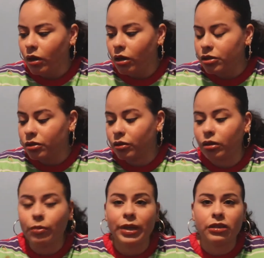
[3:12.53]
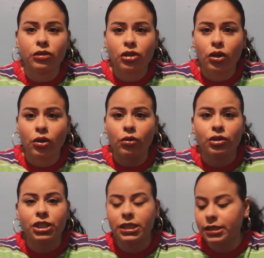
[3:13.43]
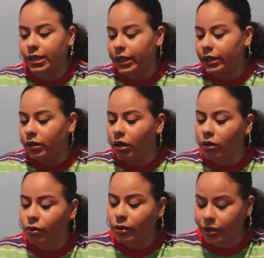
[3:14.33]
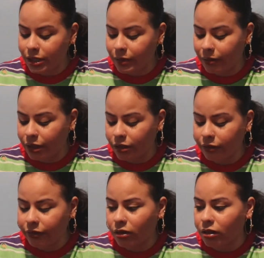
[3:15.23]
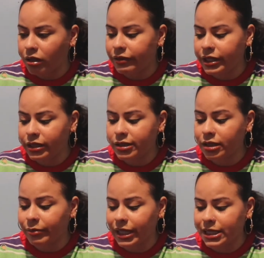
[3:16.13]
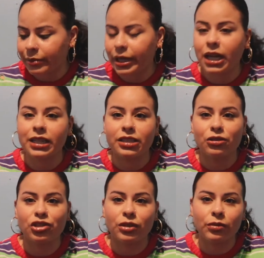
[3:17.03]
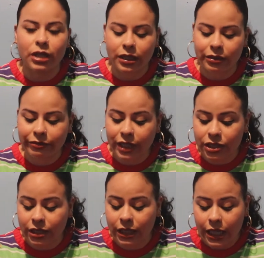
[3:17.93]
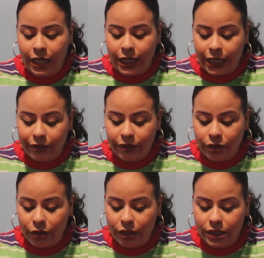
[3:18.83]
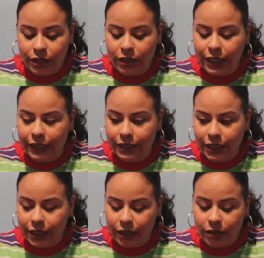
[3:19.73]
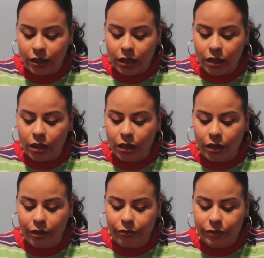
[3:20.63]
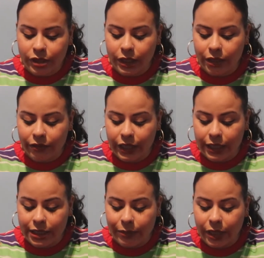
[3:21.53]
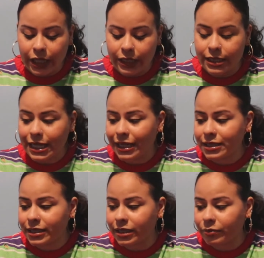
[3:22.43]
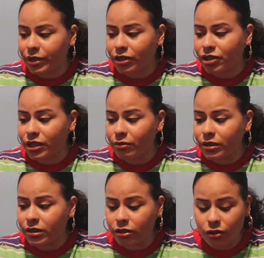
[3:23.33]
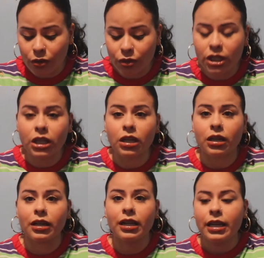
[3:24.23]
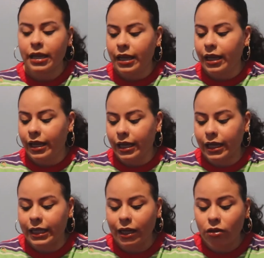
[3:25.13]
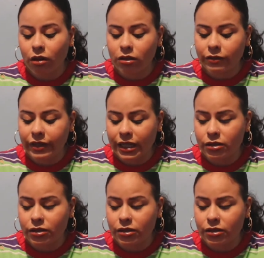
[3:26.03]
Also about the toe, she said, oh well, it's probably gonna fall off, here's some antibiotics so she won't get an infection. Even though it's a good idea to give her the antibiotics, I didn't, because she was so young. And I called the vet.